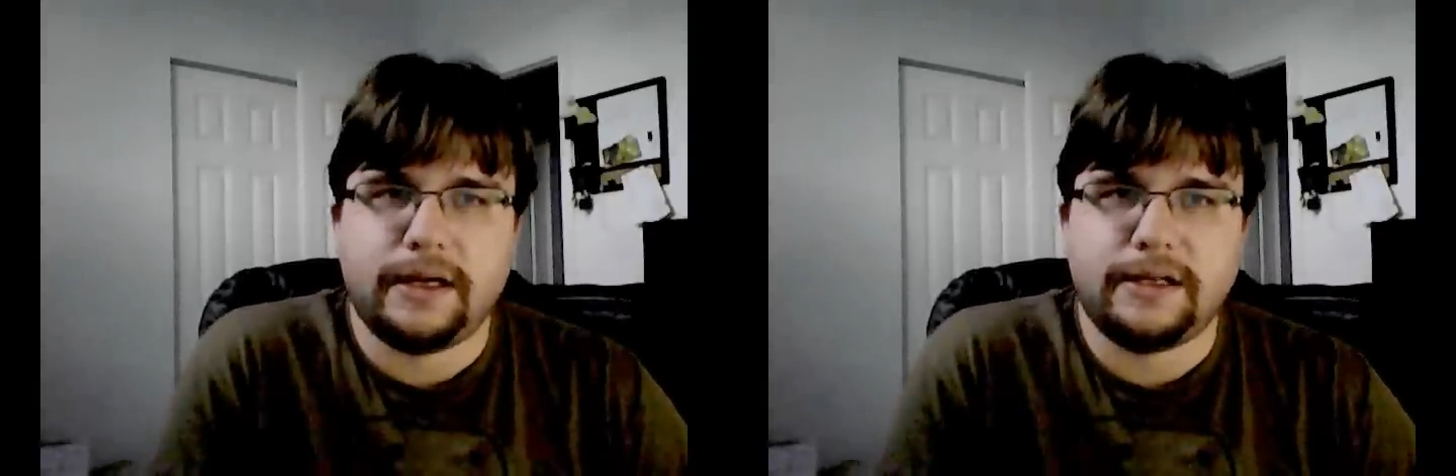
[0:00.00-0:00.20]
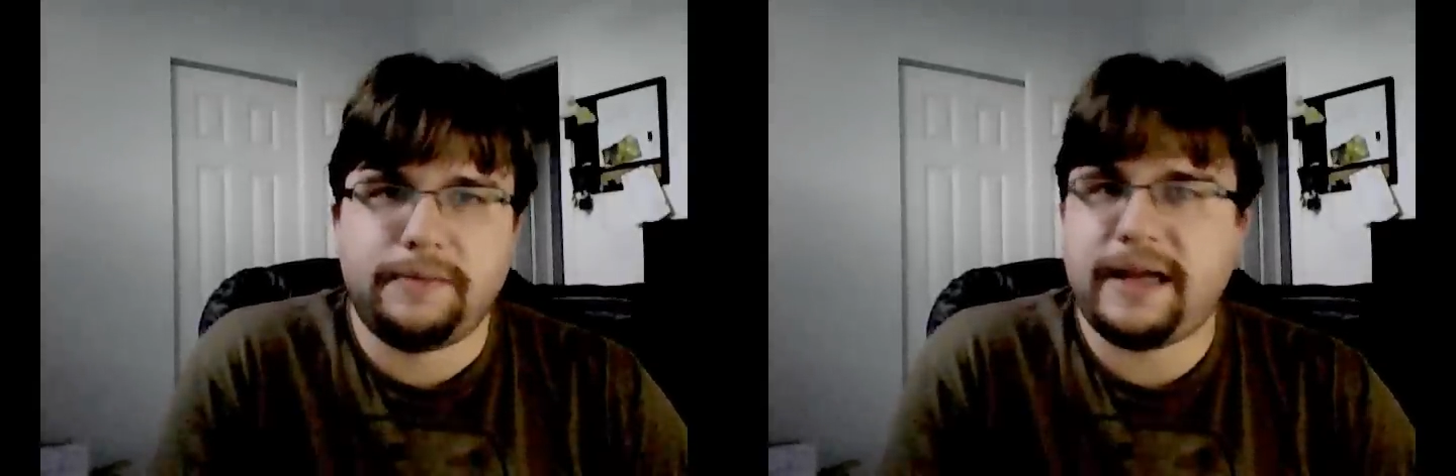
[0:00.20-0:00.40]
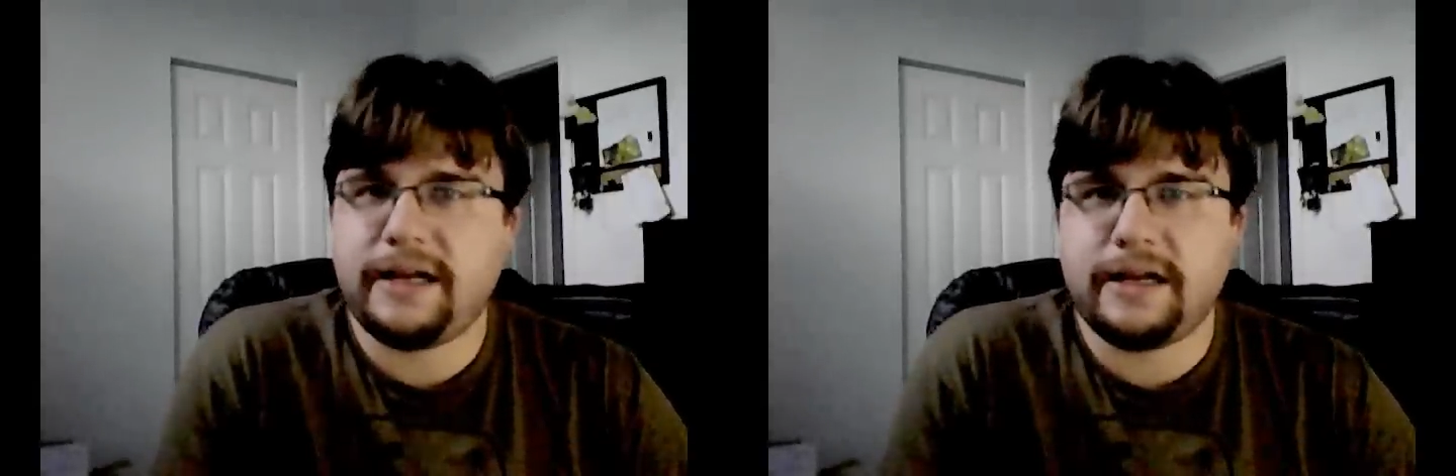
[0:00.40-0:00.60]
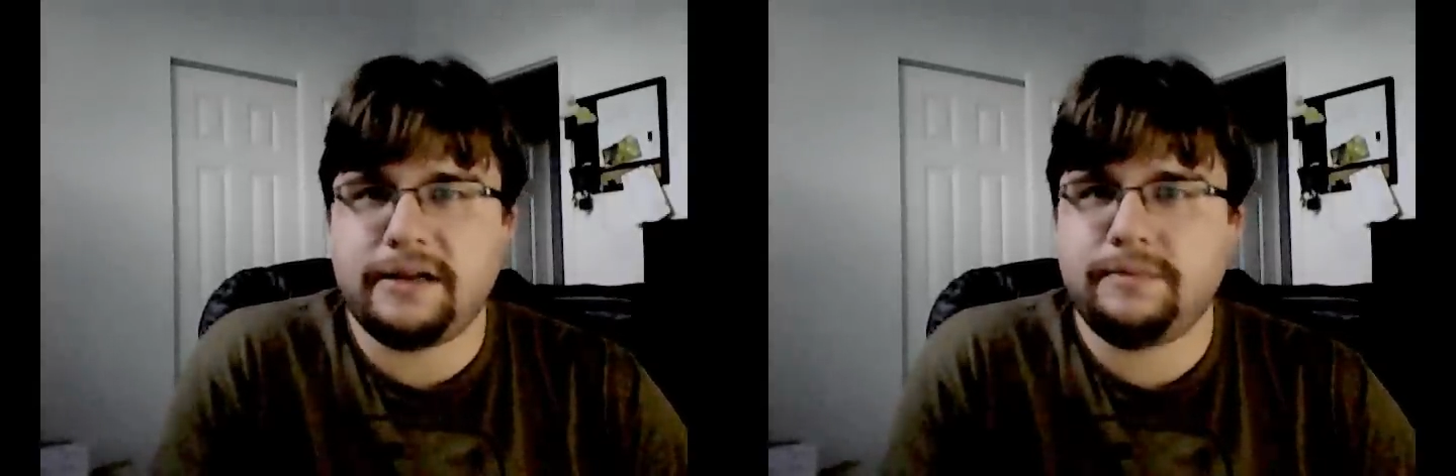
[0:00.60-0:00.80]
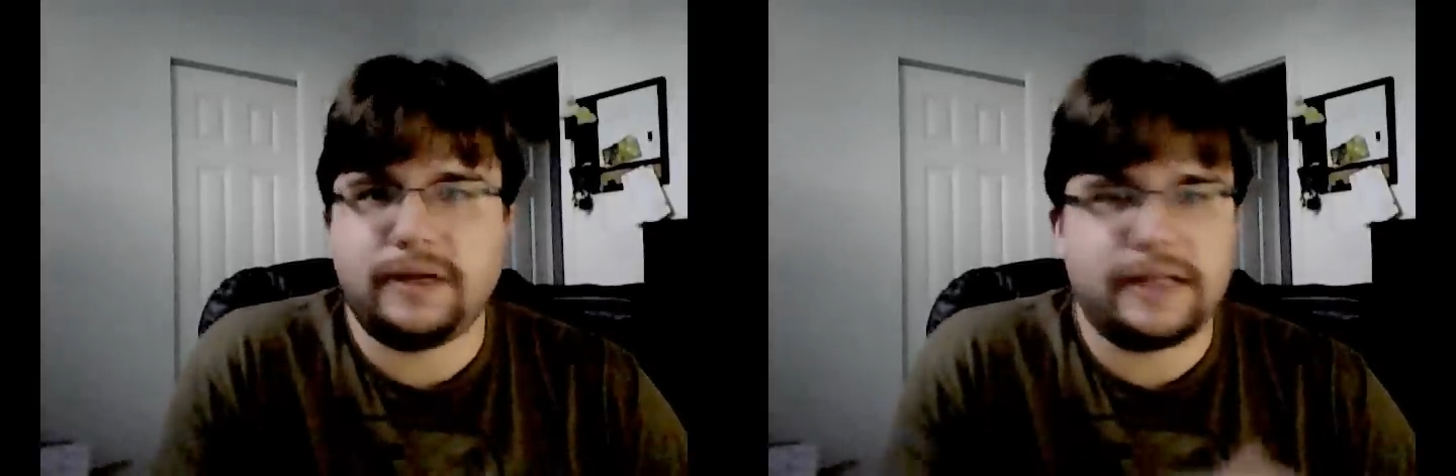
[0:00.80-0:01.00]
Depending
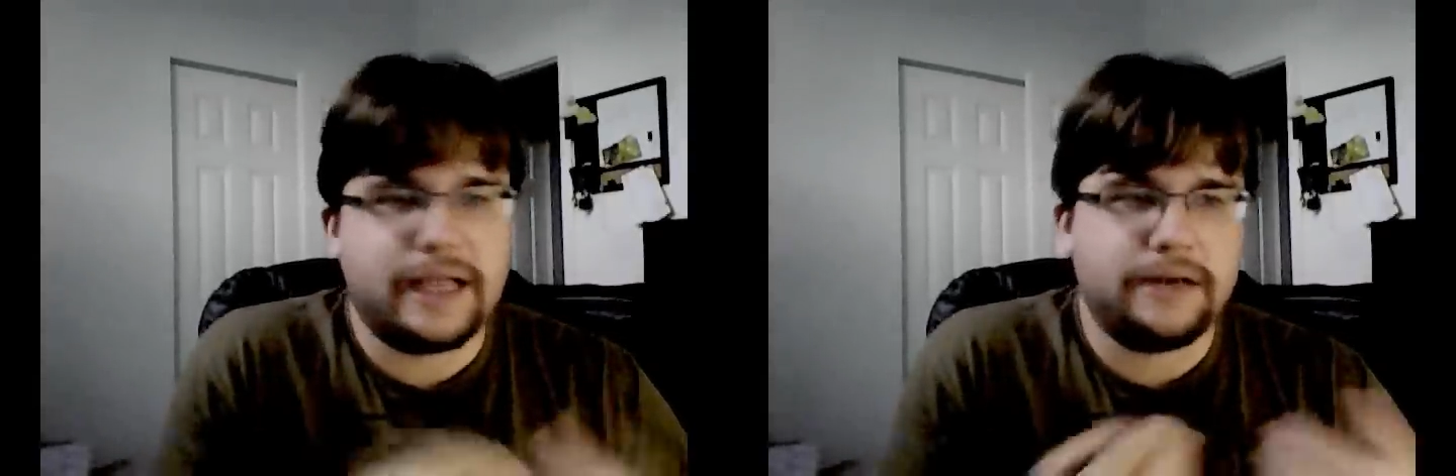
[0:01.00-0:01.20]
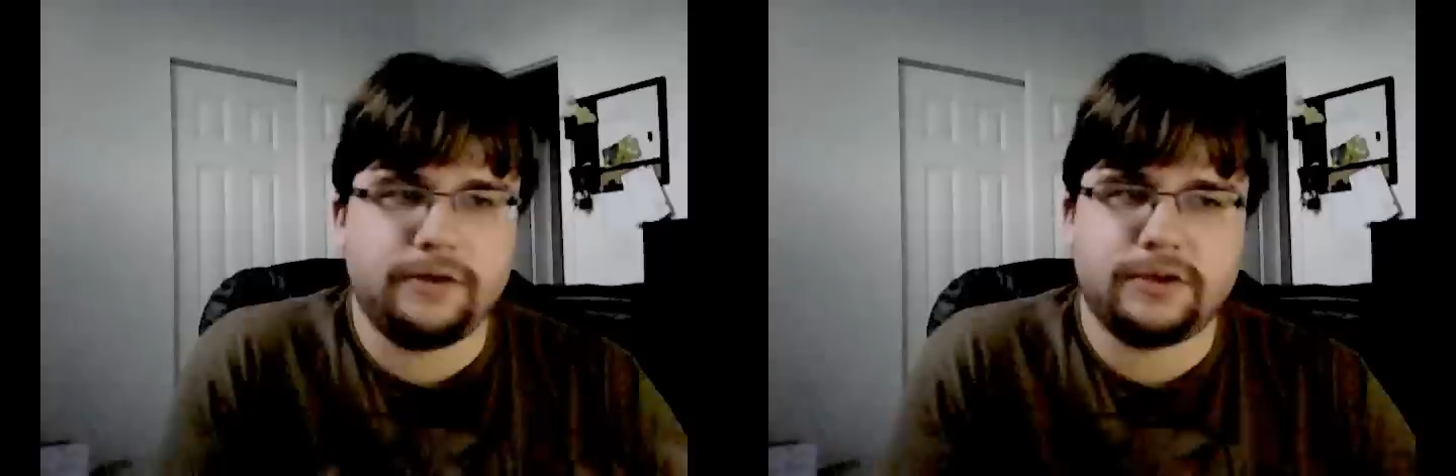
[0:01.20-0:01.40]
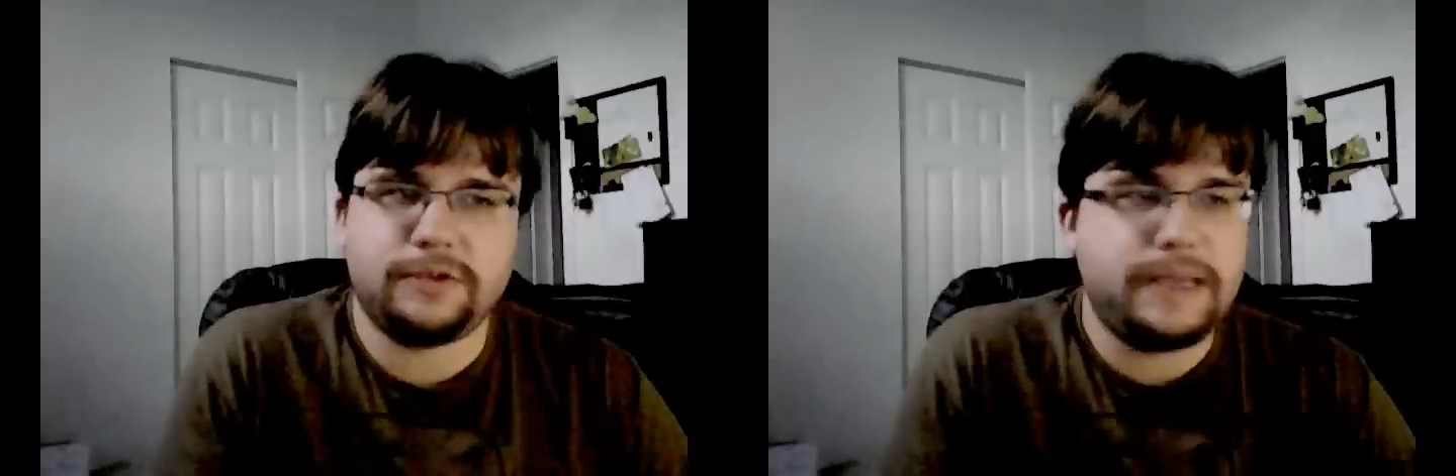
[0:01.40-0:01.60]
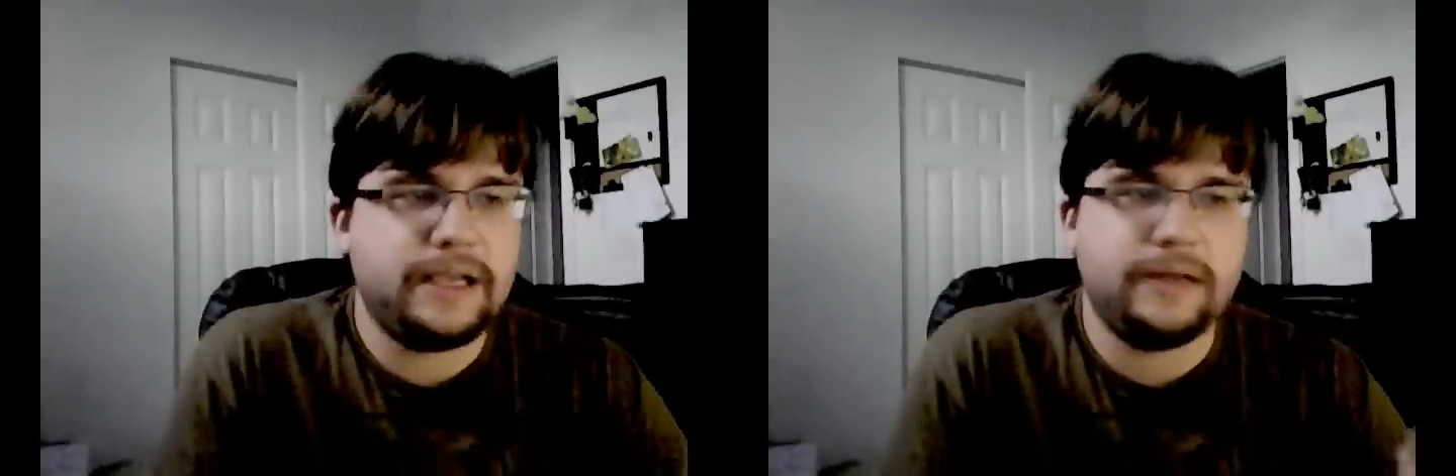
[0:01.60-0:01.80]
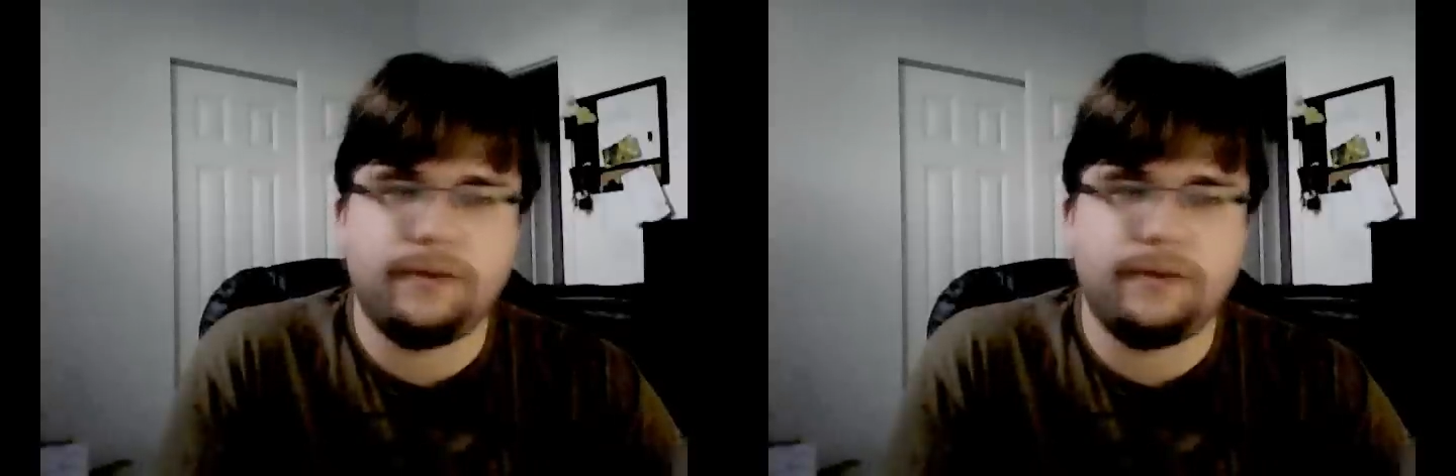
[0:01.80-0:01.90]
on, again, your speed,